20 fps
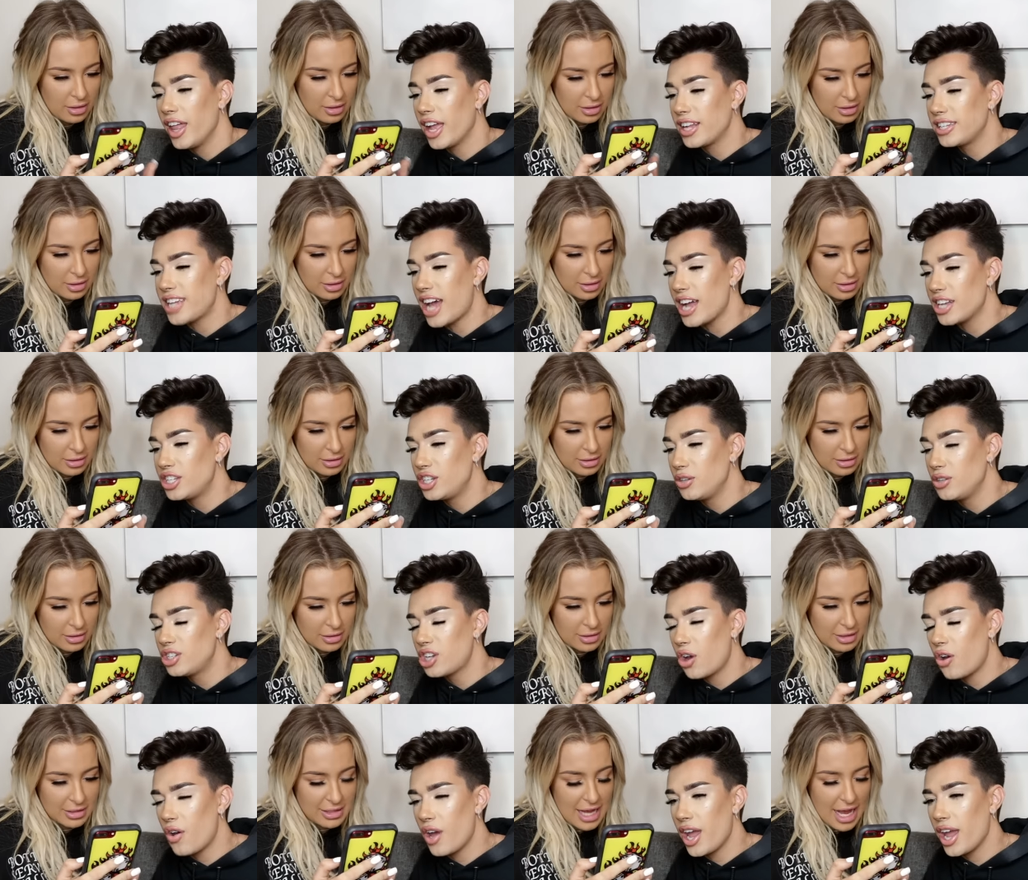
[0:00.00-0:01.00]
Speaker 1: Like tattoo
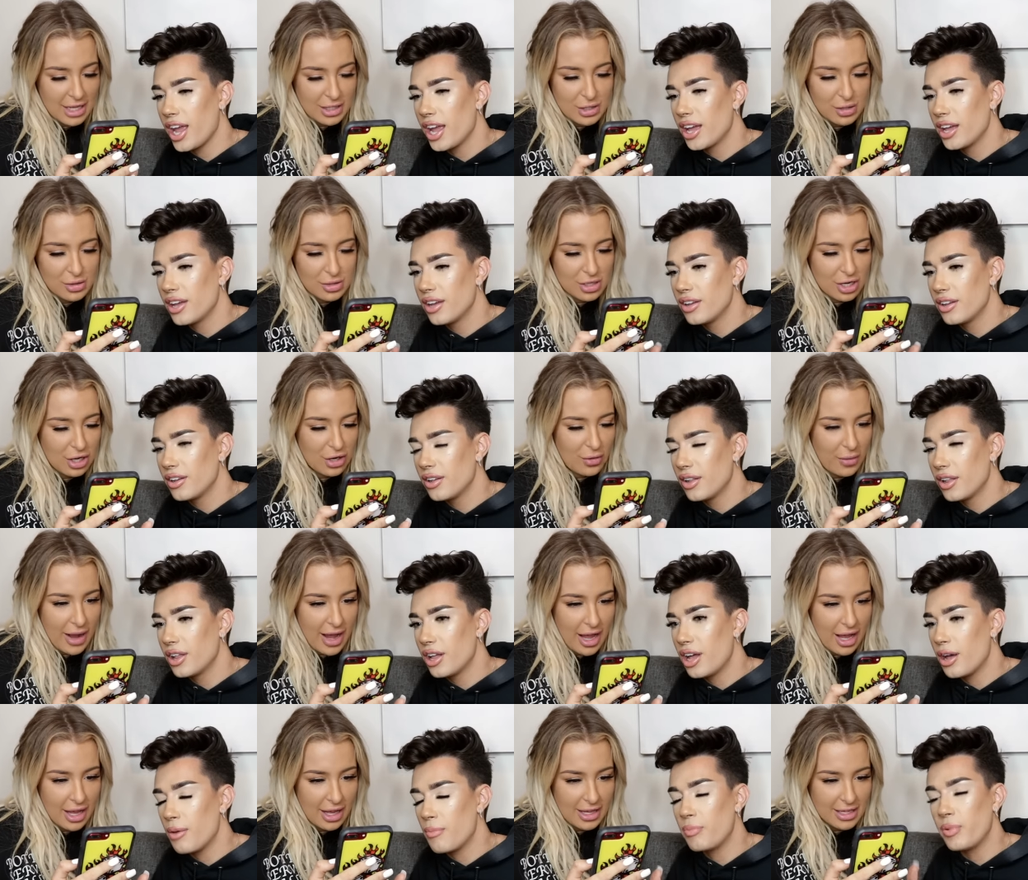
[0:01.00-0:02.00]
showing. The
Speaker 2: tattoos are
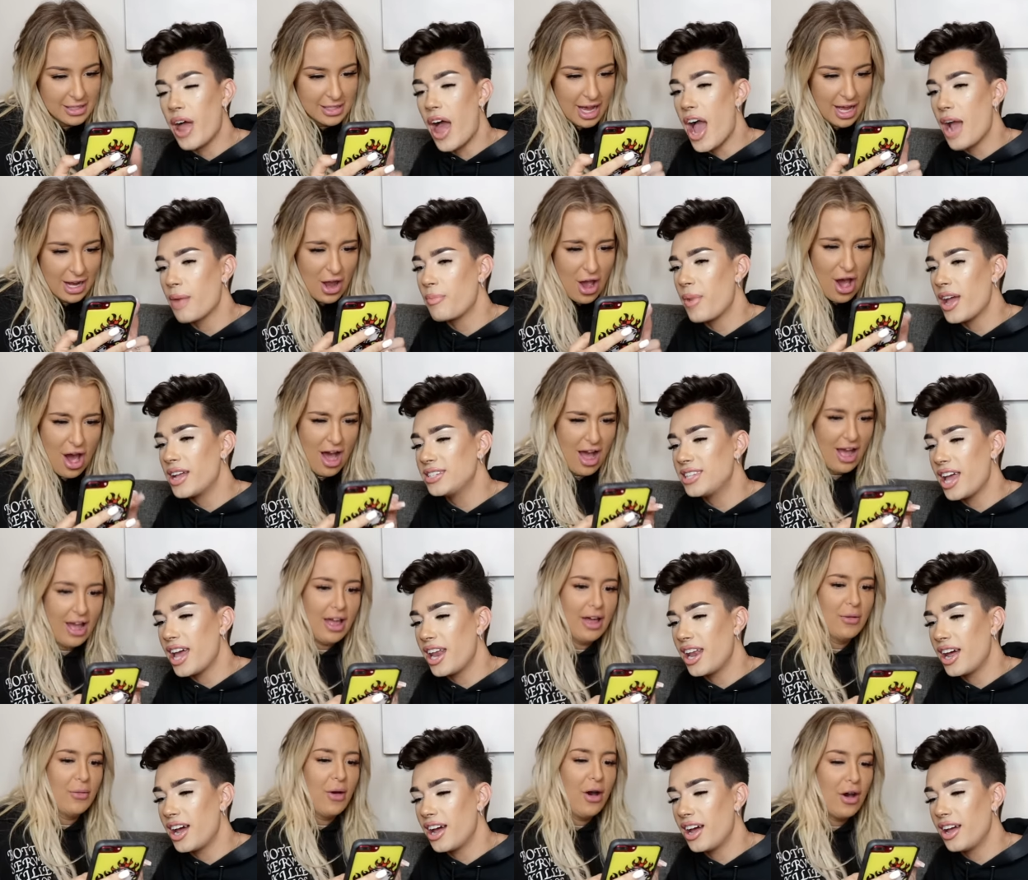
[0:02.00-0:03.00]
great. He's kind of hot.